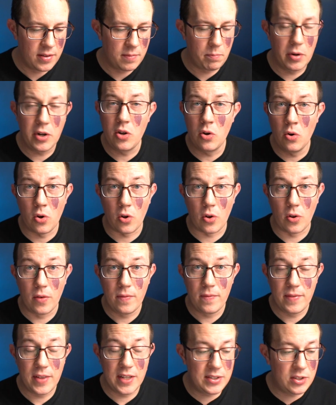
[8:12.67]
Pretty cool,
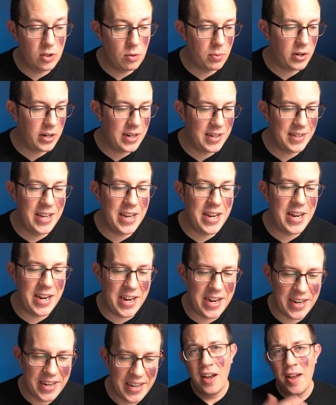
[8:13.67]
it's super easy.